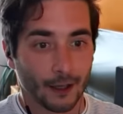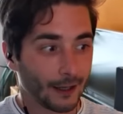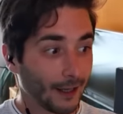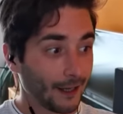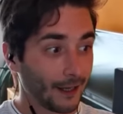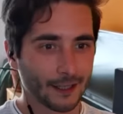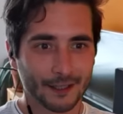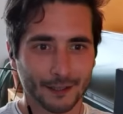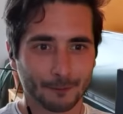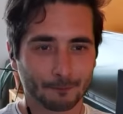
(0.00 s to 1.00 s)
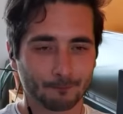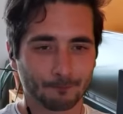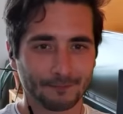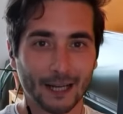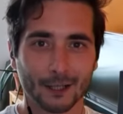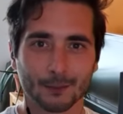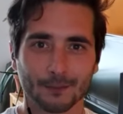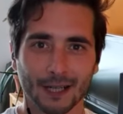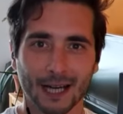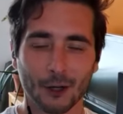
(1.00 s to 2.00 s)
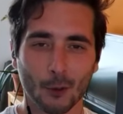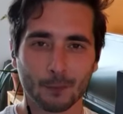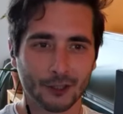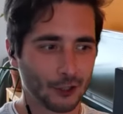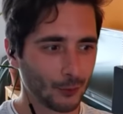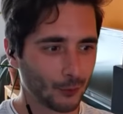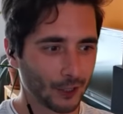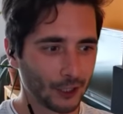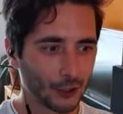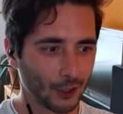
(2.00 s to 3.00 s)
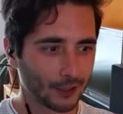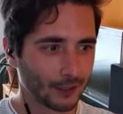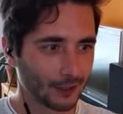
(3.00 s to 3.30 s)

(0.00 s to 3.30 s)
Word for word: And yeah, I hope that you enjoyed